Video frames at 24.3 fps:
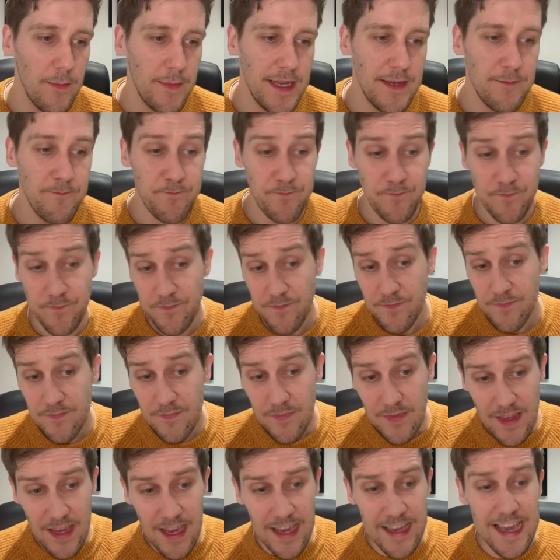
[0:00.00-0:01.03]
I mean,
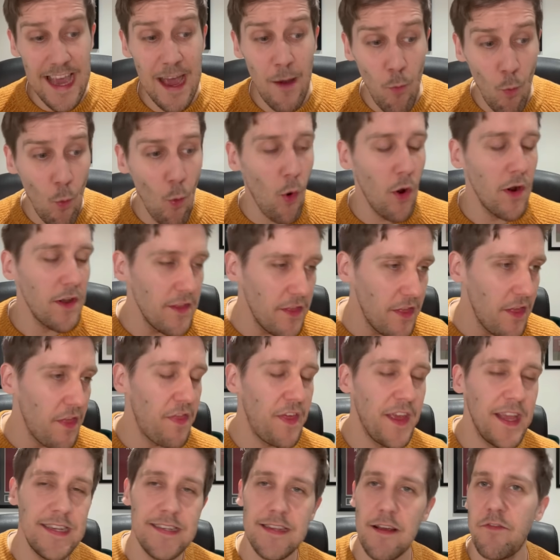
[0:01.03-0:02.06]
again, one of the
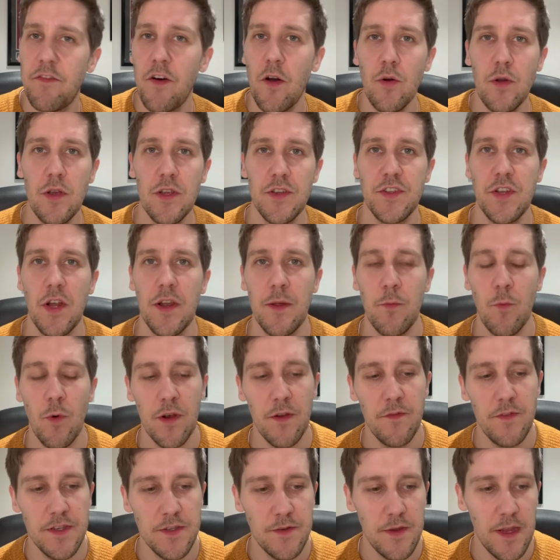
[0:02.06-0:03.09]
things I focused on in
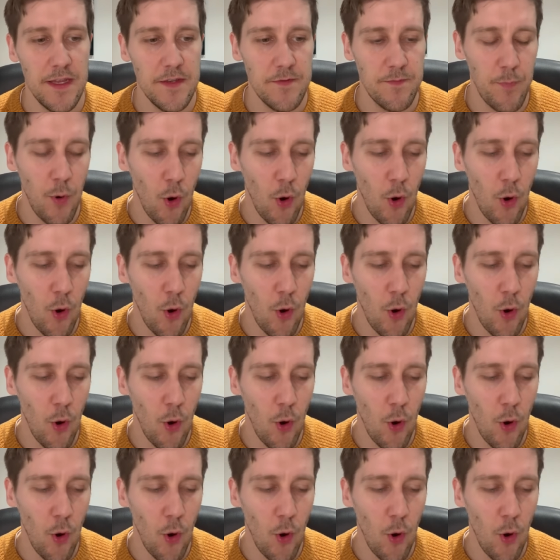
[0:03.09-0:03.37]
one of his